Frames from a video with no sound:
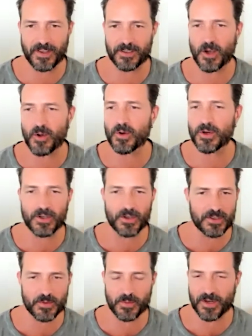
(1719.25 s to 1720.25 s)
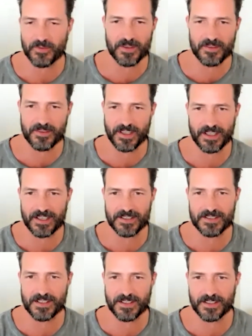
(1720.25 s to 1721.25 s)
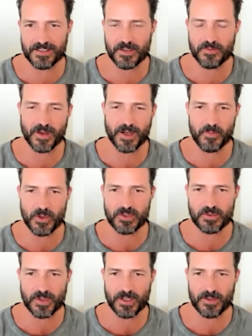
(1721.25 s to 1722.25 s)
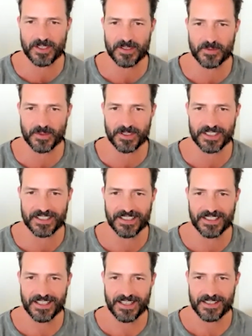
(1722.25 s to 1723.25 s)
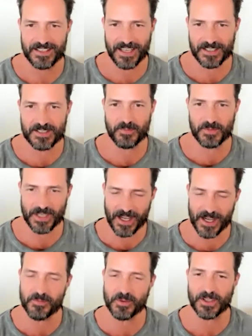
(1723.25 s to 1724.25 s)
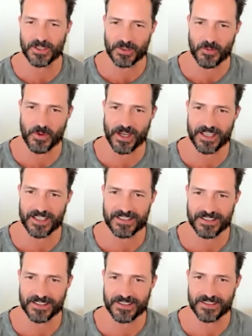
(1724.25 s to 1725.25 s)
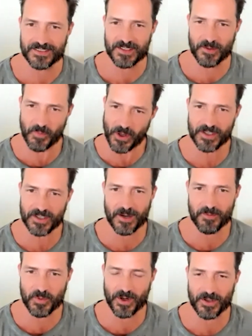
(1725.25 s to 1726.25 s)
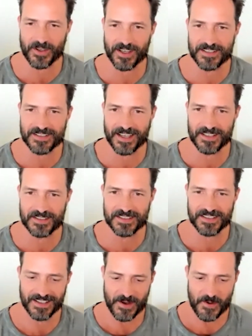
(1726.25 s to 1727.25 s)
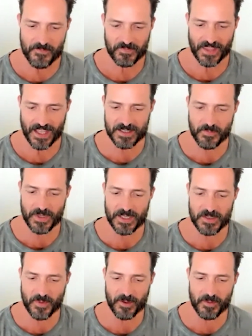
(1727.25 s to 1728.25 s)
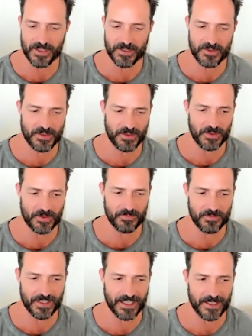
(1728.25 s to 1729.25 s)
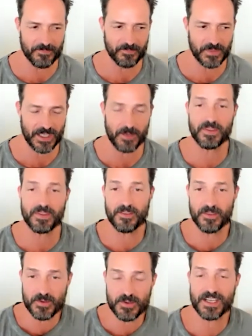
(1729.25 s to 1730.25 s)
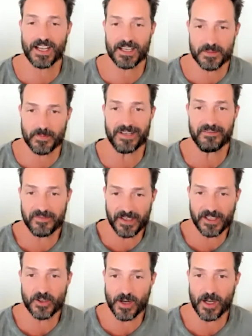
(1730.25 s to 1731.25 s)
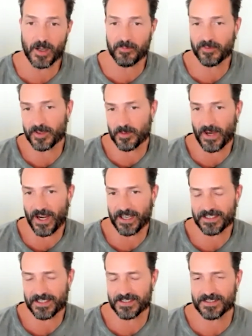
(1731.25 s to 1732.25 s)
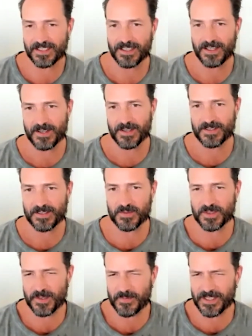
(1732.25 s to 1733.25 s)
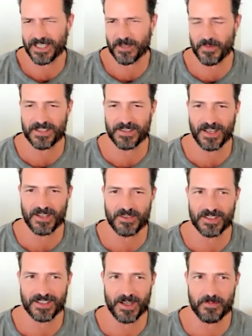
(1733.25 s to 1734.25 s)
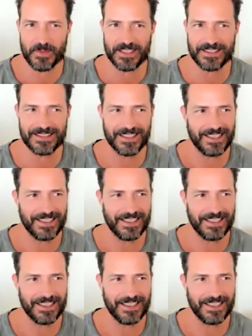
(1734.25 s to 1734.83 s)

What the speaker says: coworkers, or whatever the thing it is that you find most triggering, to really take some time along the way to mark that progress as a means by which to keep the enthusiasm and vigor up for the practice. Because with something like meditation, I mean,